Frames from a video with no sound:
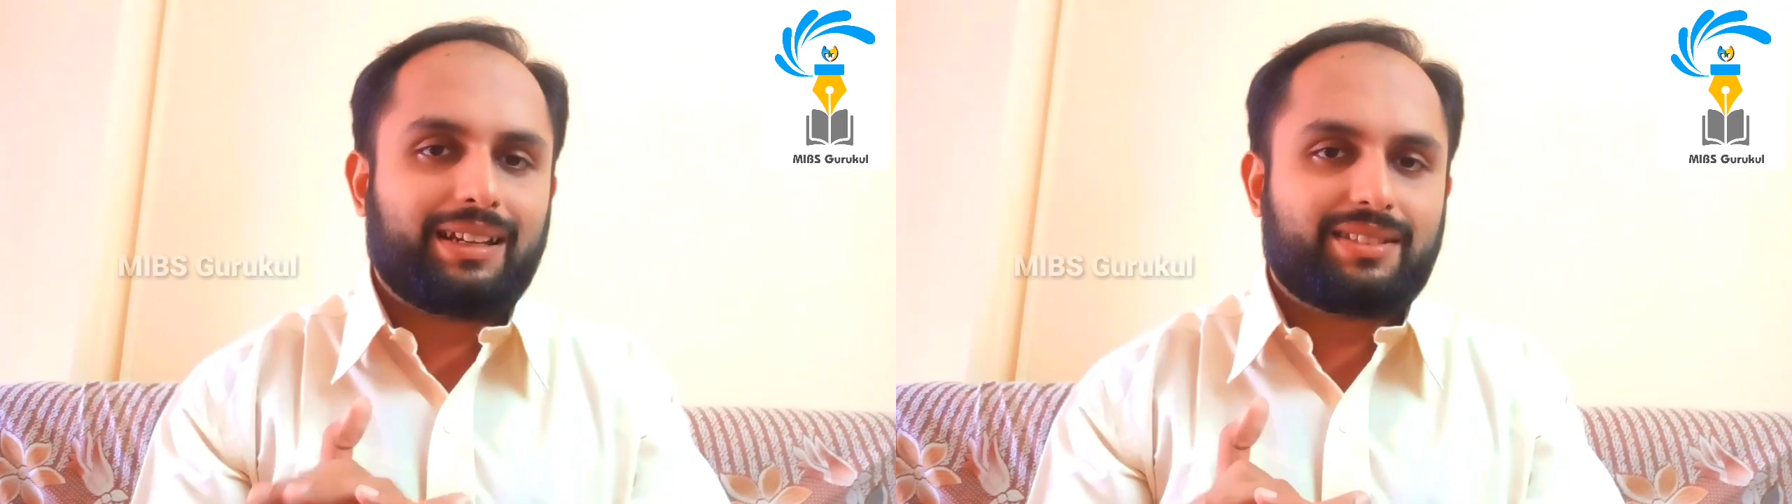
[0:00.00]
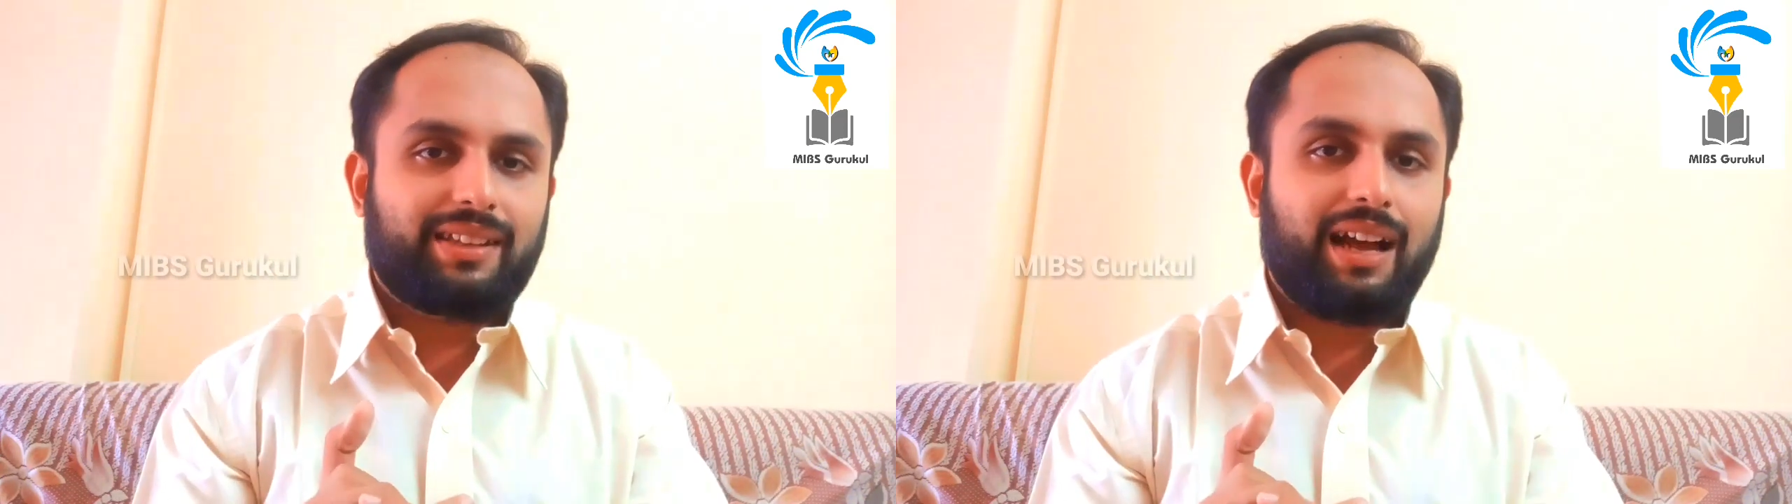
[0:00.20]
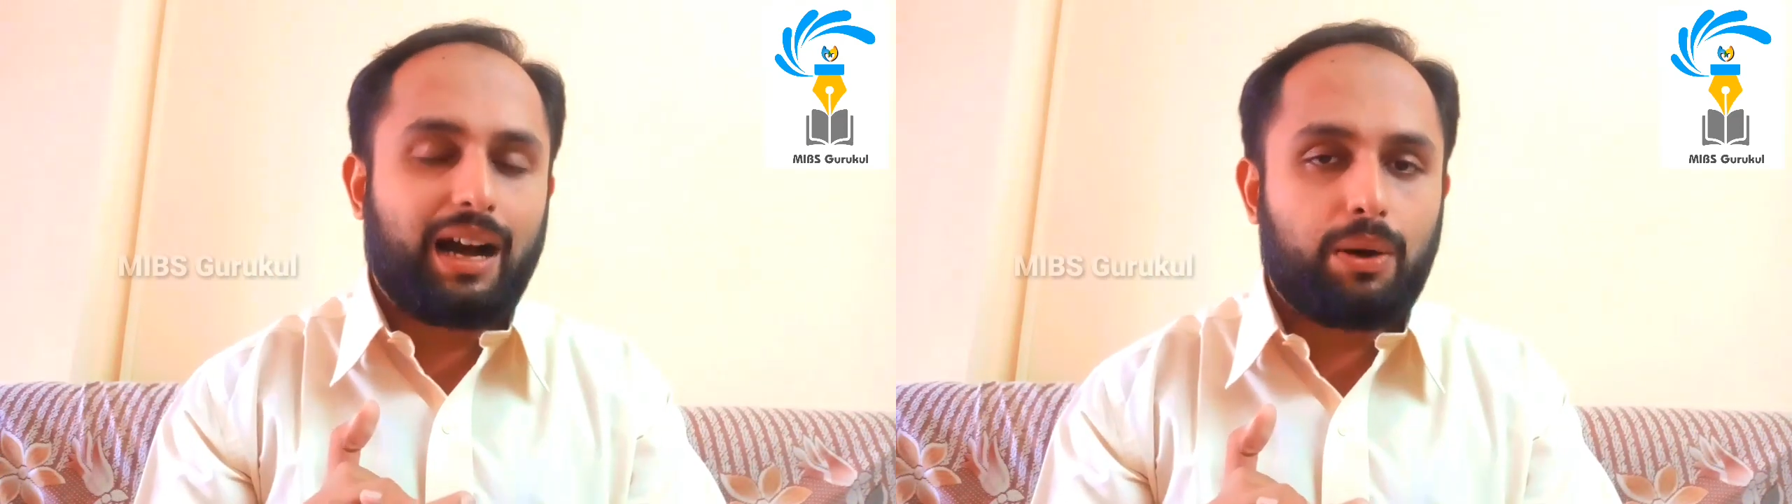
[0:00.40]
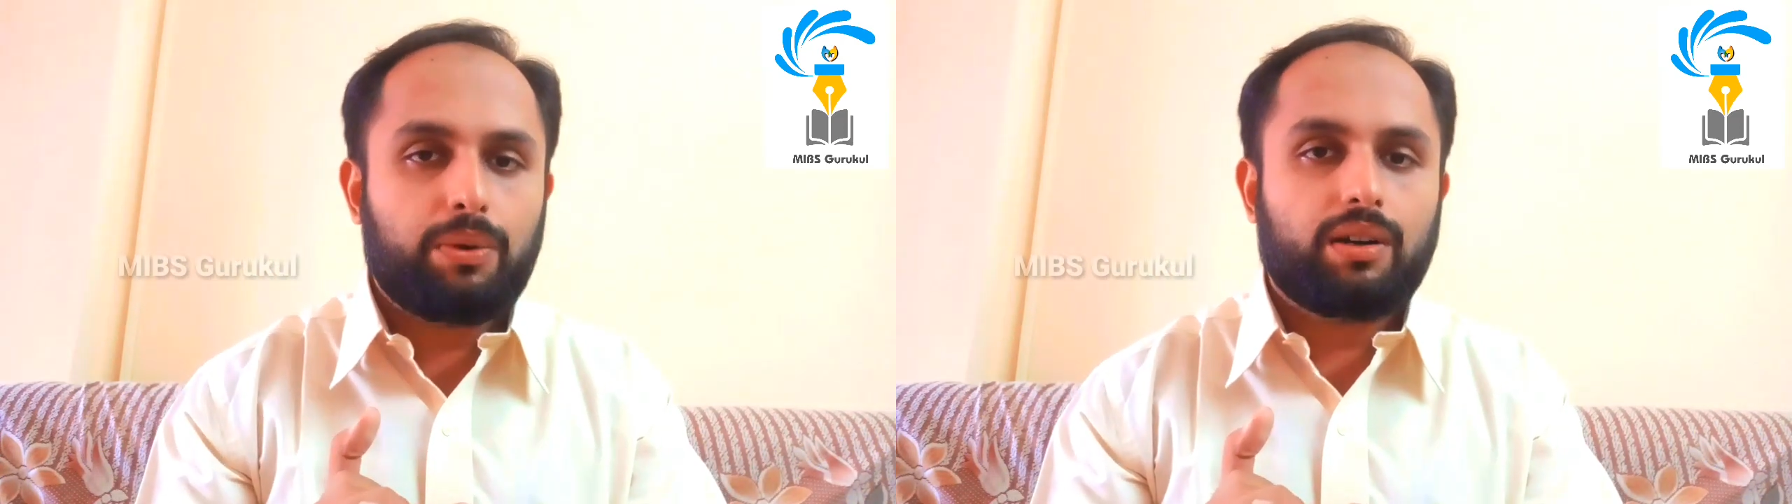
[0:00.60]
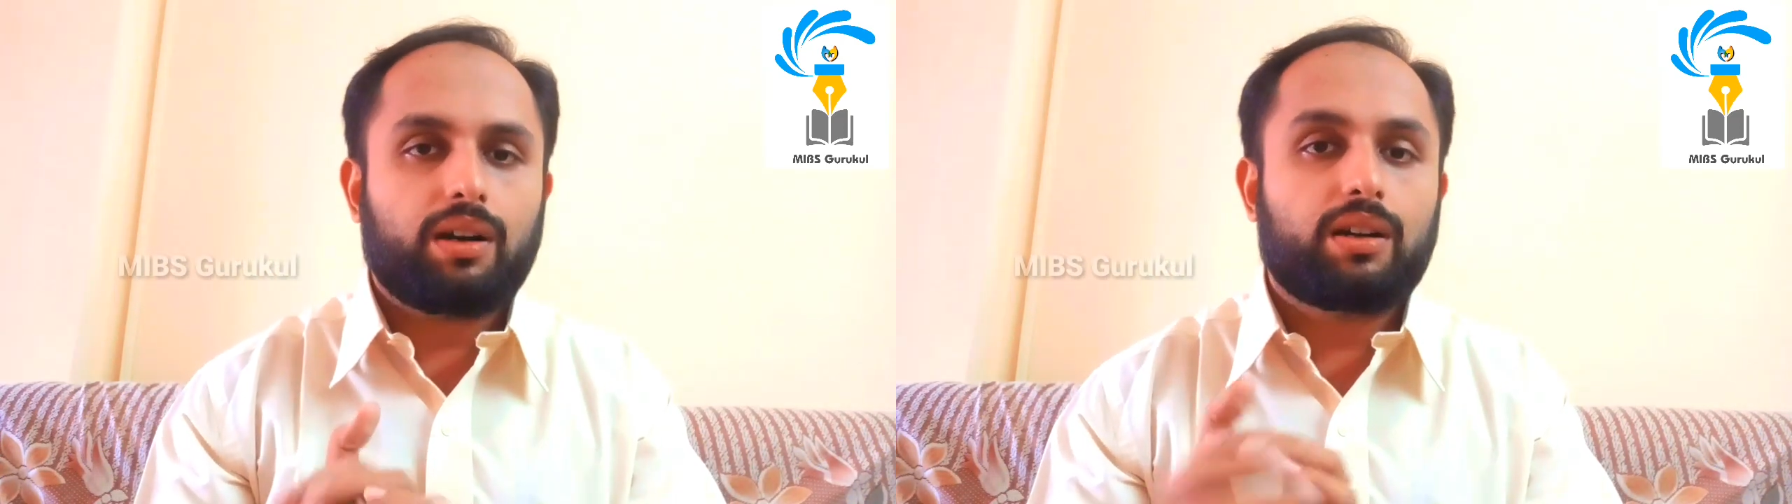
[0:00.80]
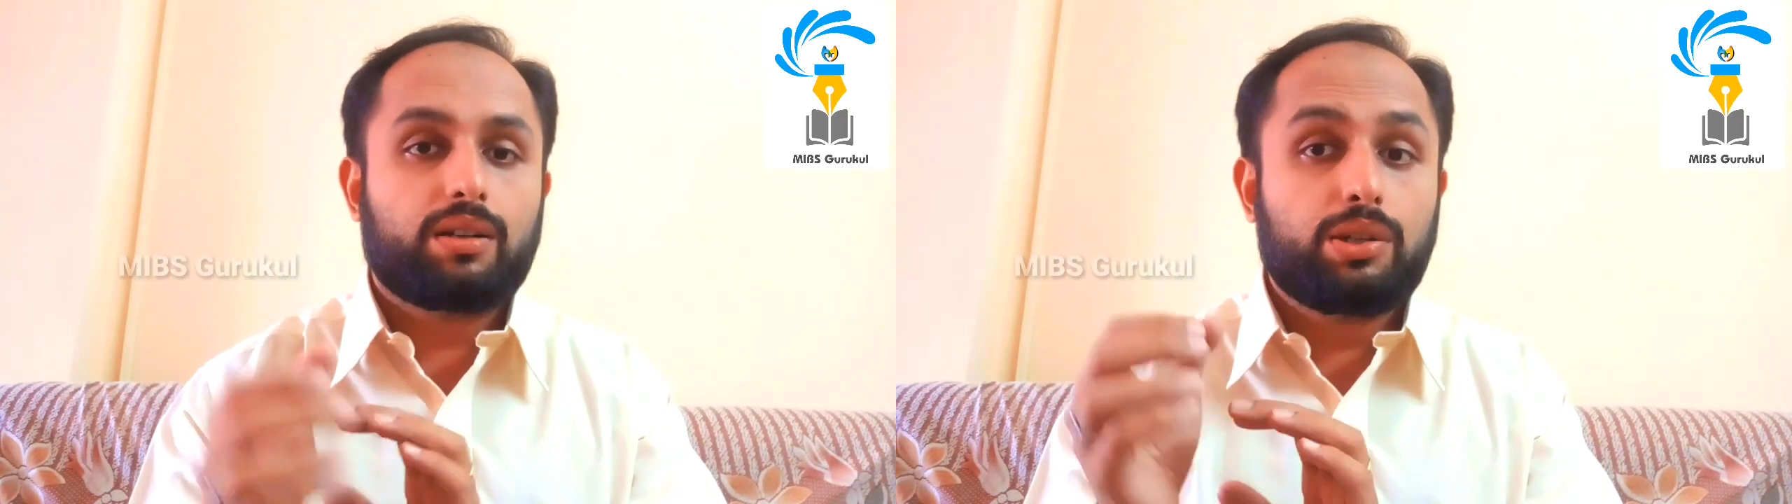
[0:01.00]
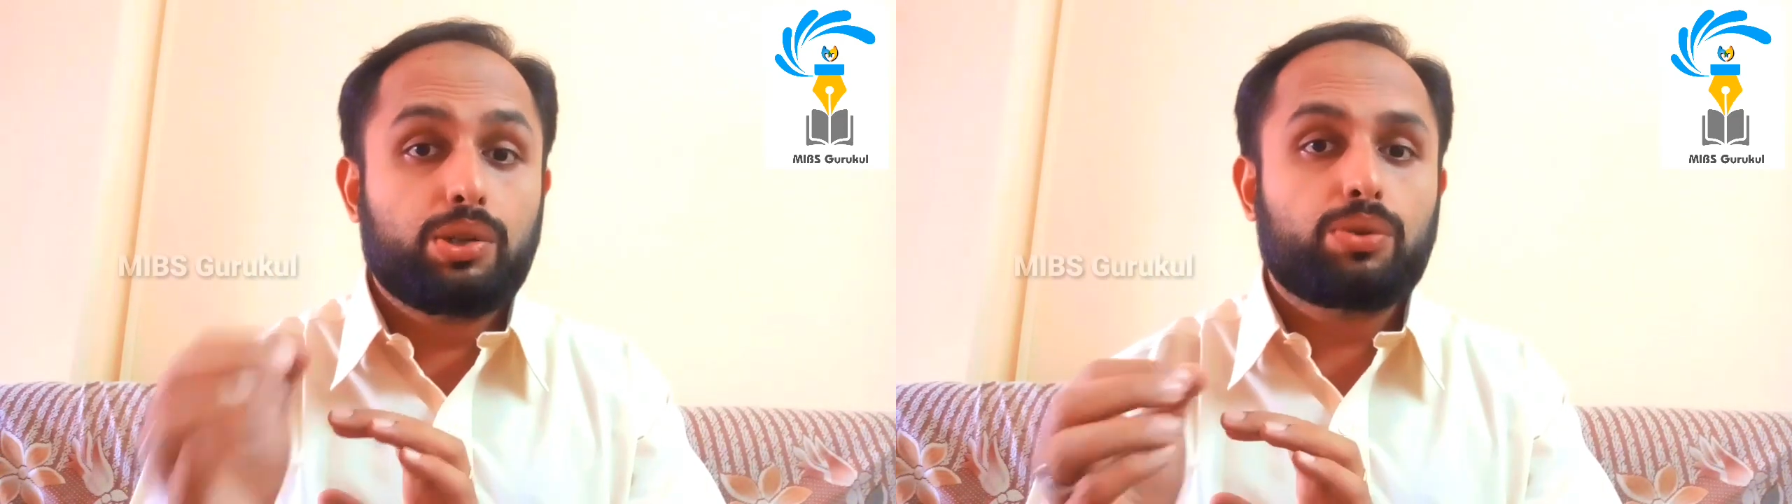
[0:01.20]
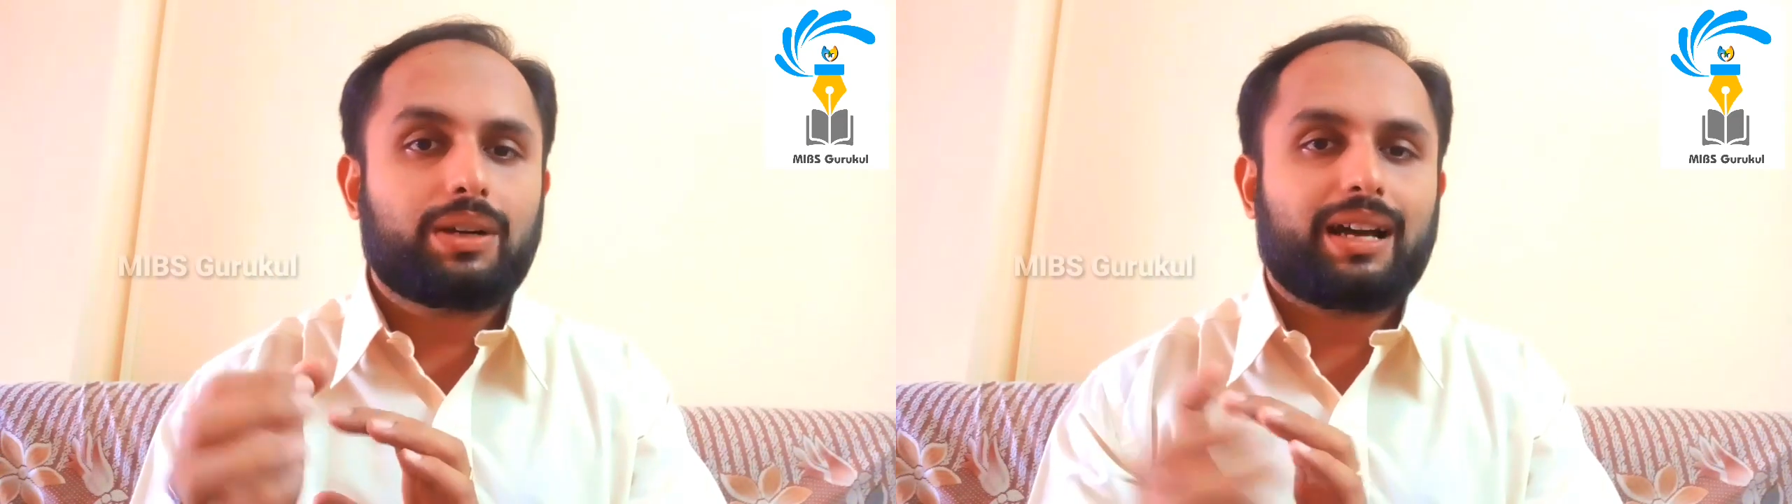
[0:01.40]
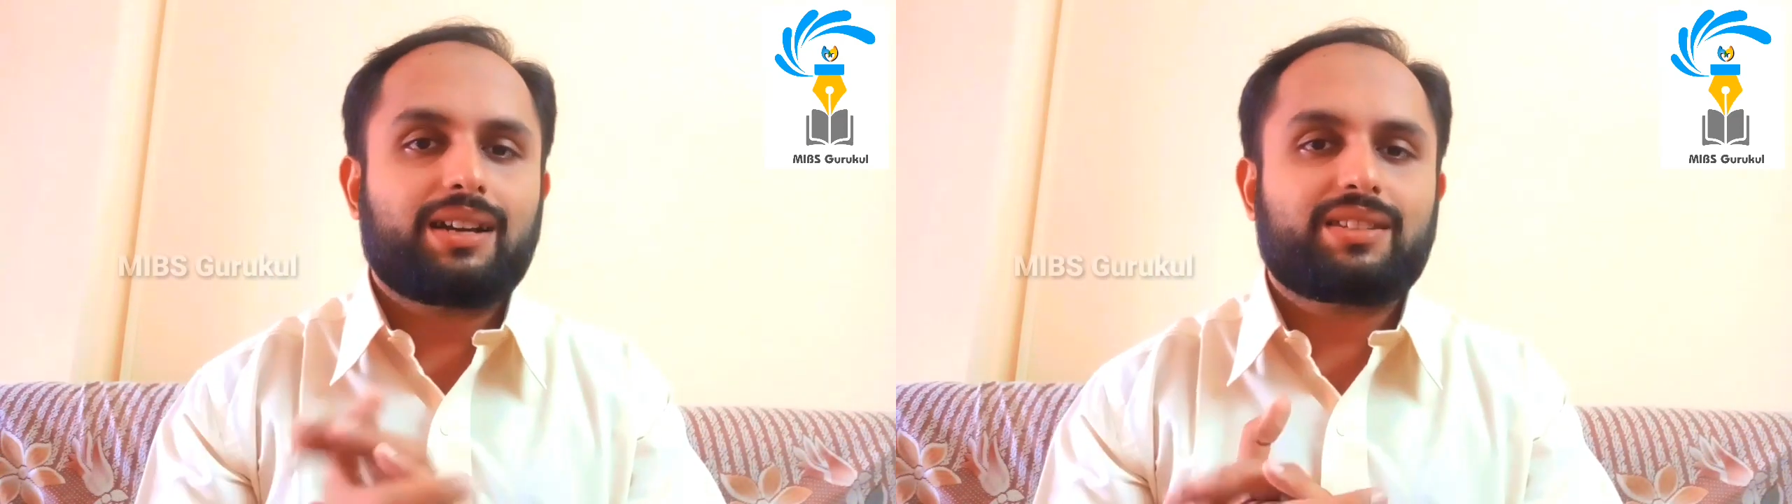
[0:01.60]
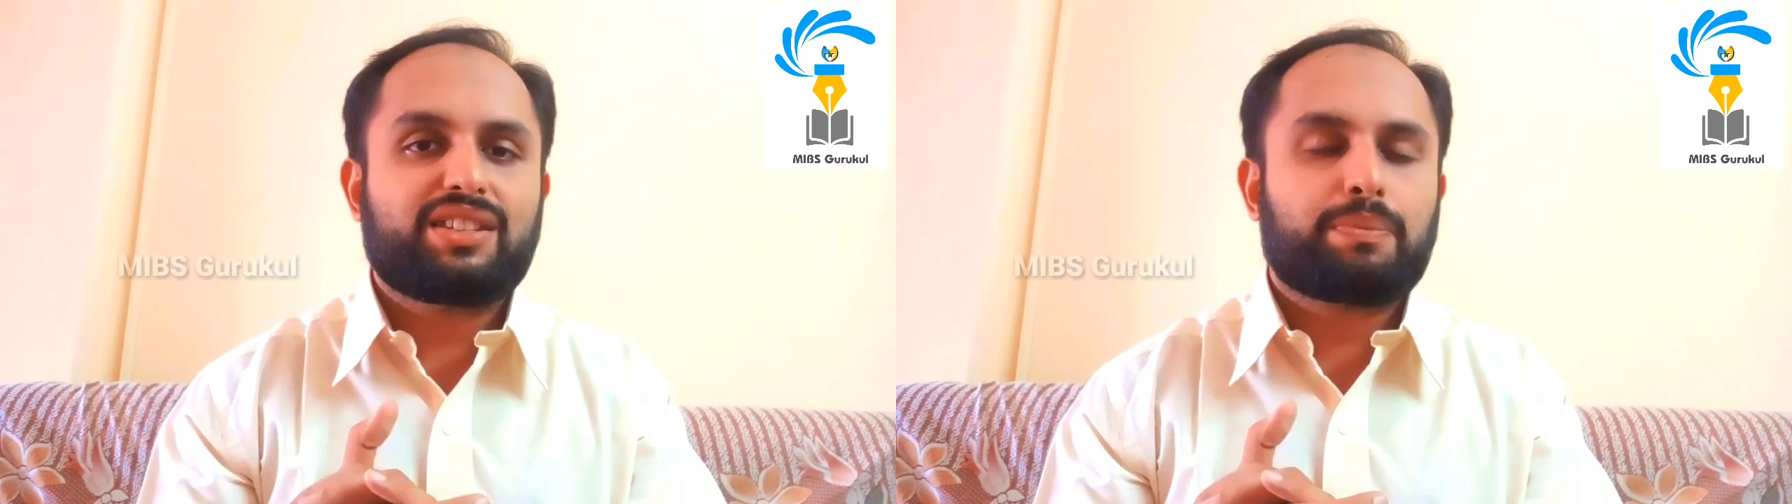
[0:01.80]
let's see how a new
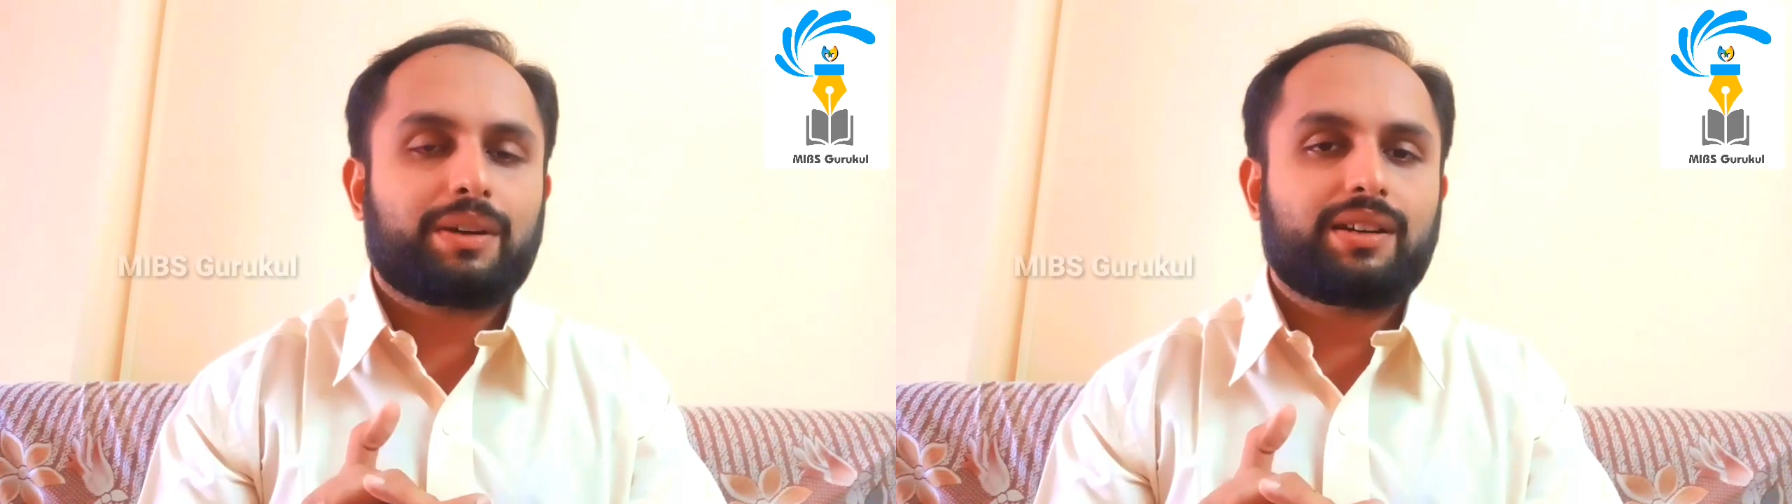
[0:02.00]
currency is